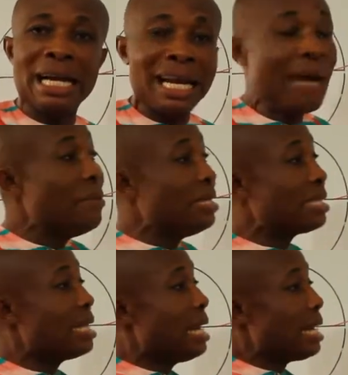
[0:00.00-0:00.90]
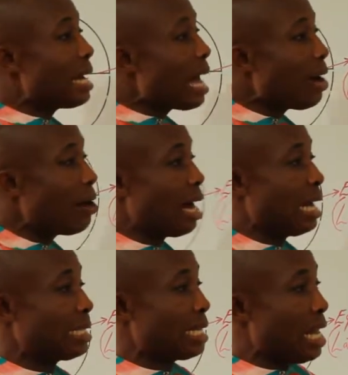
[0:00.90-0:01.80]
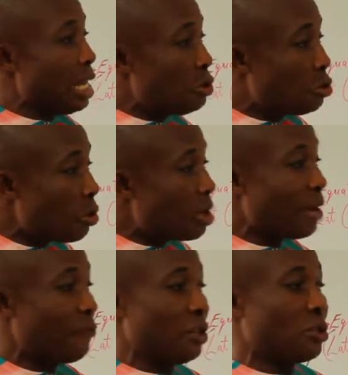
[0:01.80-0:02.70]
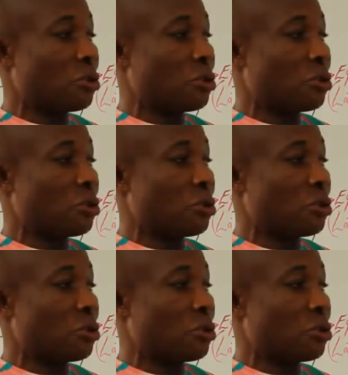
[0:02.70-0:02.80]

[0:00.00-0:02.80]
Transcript: That means now, as a geography